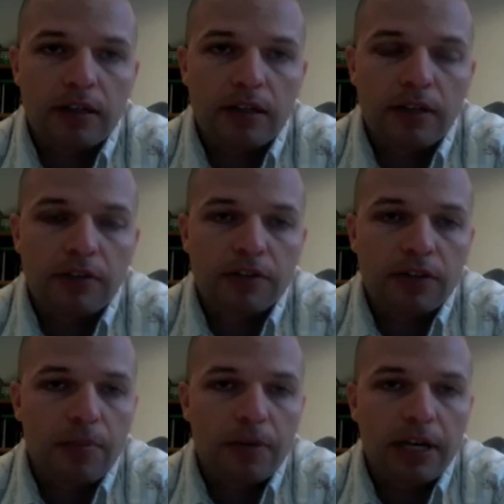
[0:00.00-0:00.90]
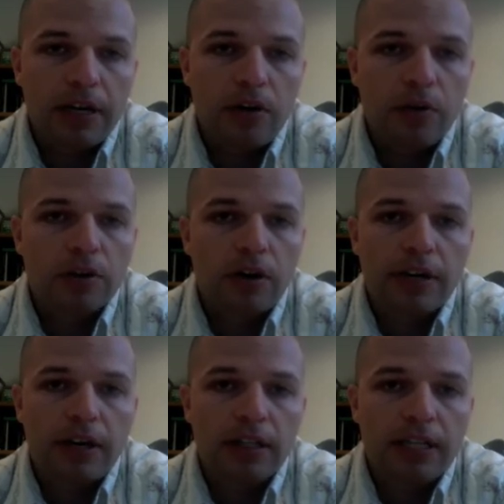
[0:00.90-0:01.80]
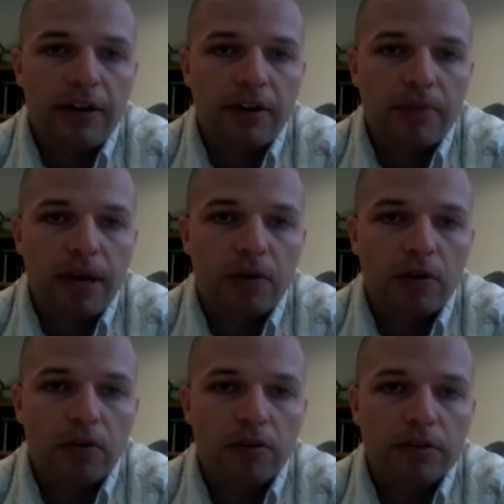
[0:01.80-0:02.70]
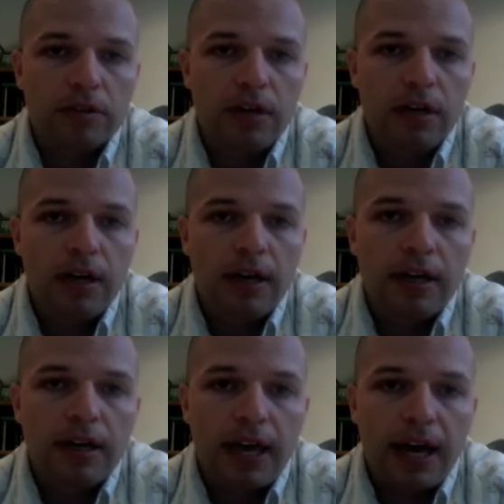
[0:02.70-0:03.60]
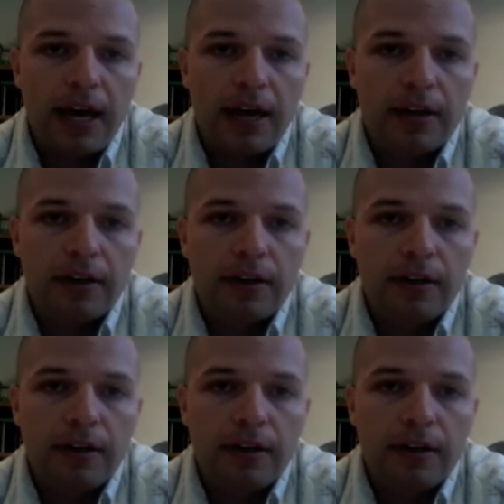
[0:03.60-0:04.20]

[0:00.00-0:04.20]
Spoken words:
either somebody who is already on the county payrolls can